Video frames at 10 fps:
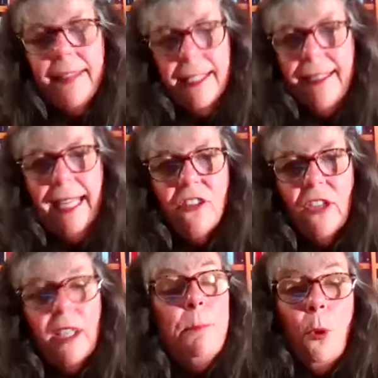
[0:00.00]
think that's
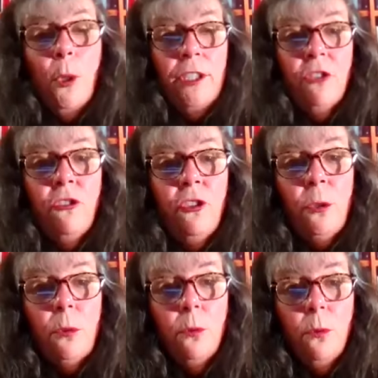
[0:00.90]
important
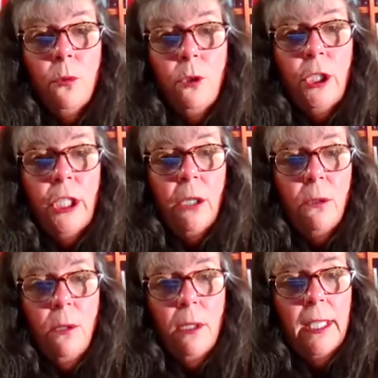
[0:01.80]
too,
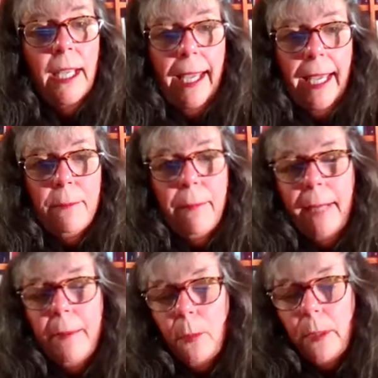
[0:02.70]
and
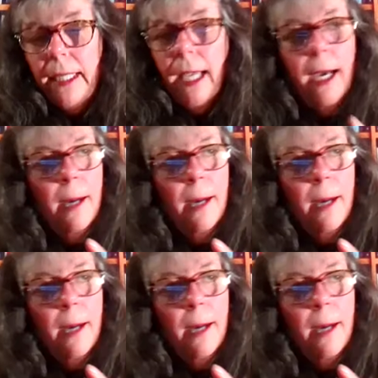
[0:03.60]
maybe we